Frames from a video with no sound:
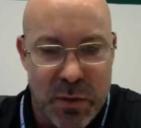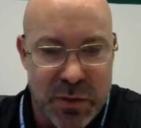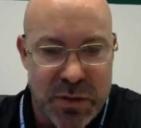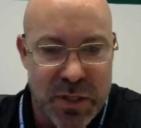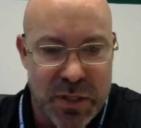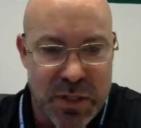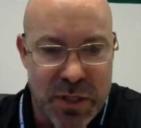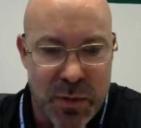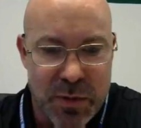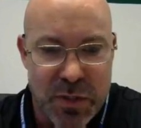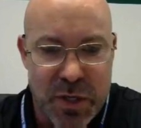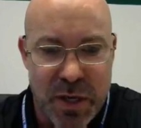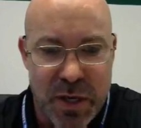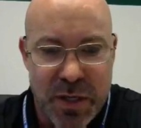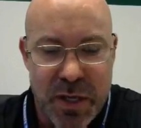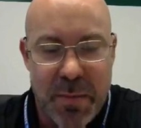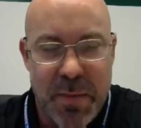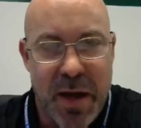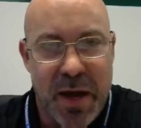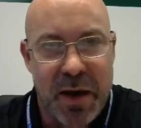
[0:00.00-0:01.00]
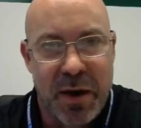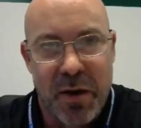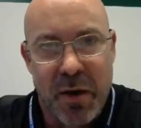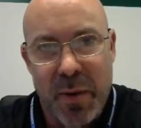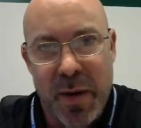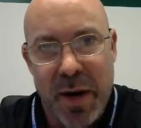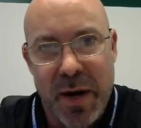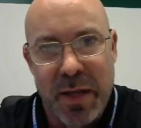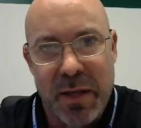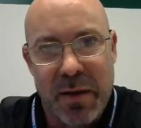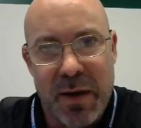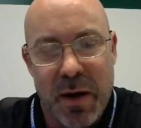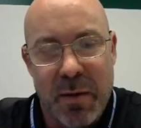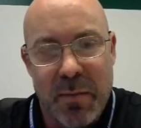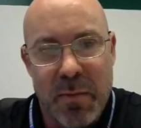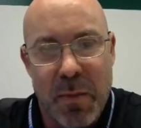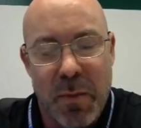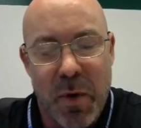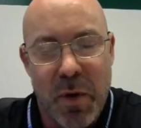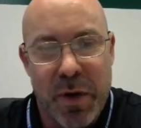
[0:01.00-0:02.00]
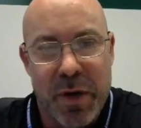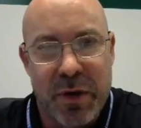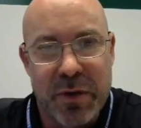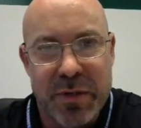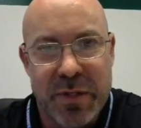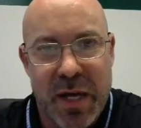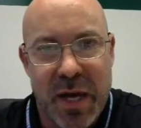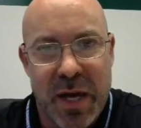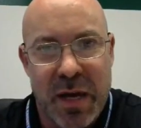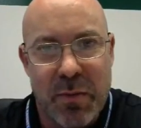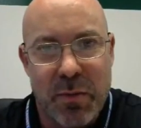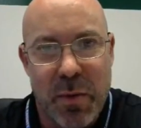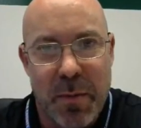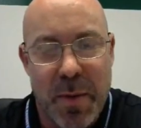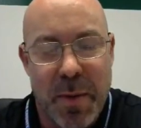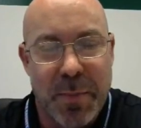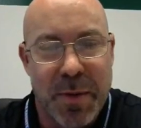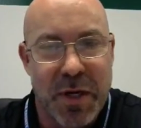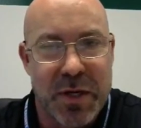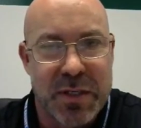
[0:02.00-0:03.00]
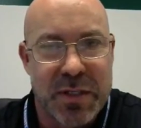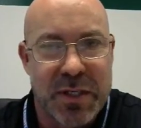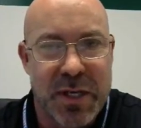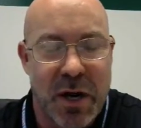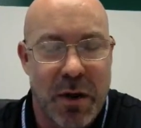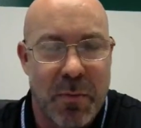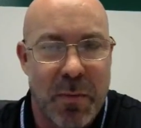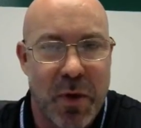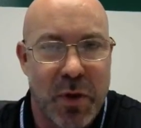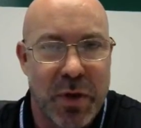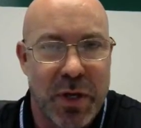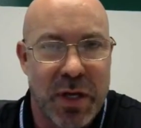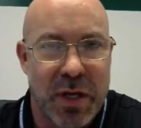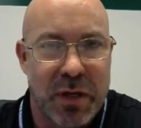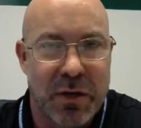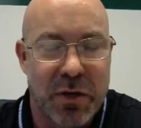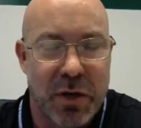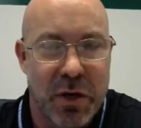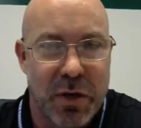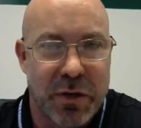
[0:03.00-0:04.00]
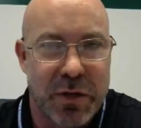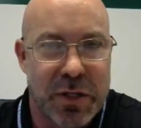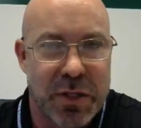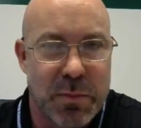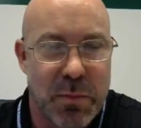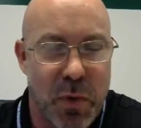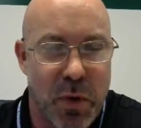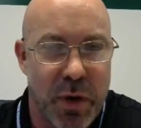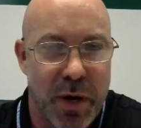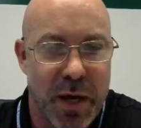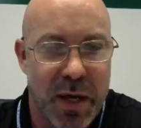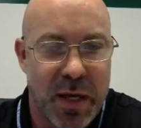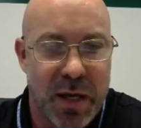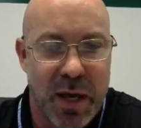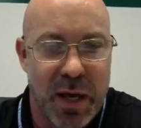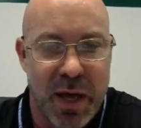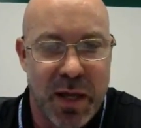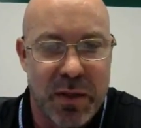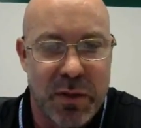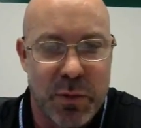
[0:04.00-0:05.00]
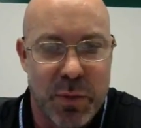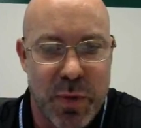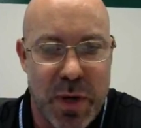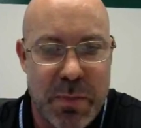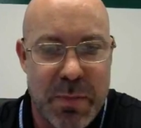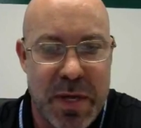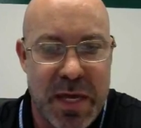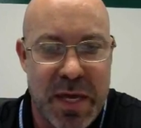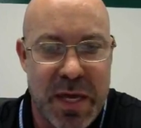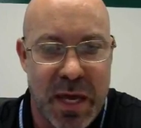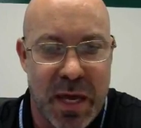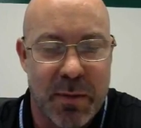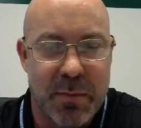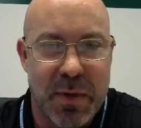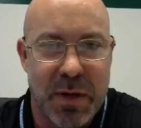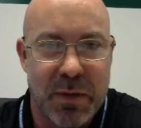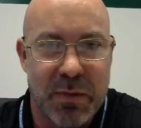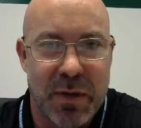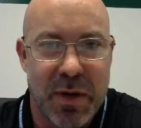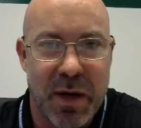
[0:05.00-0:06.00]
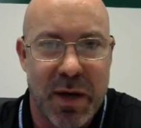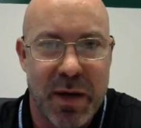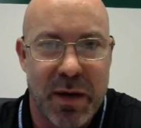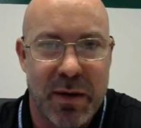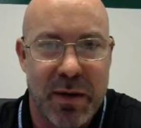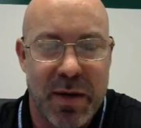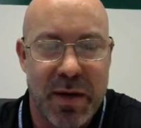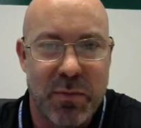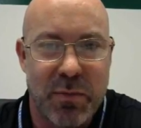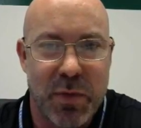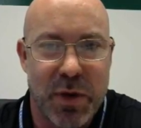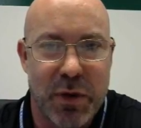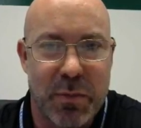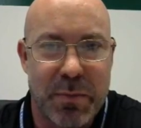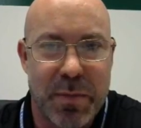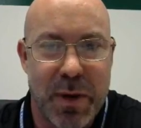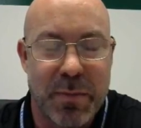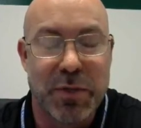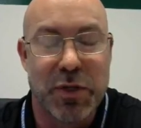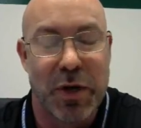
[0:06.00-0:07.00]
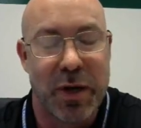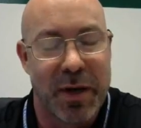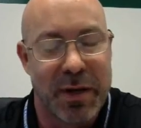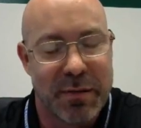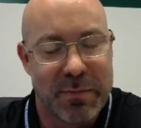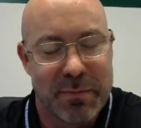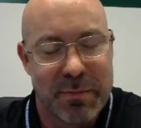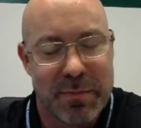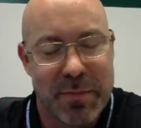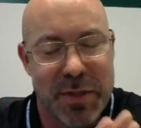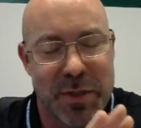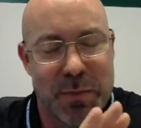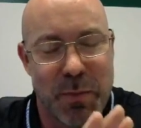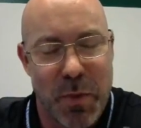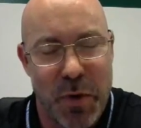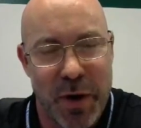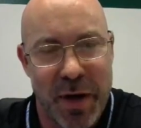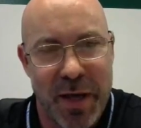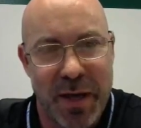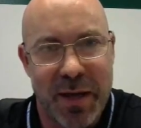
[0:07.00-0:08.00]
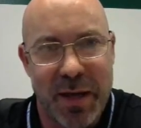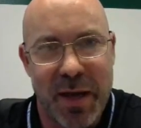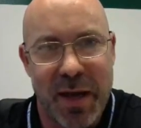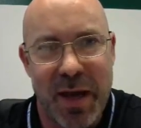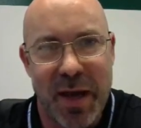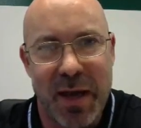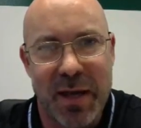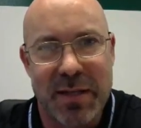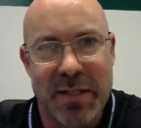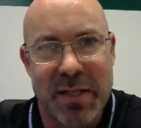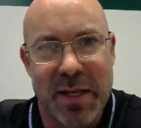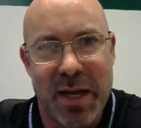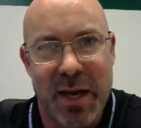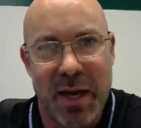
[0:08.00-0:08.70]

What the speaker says: since I was talking about it already, Memorial Day Remembrance Ceremony occurred this morning at 3 p.m. This morning at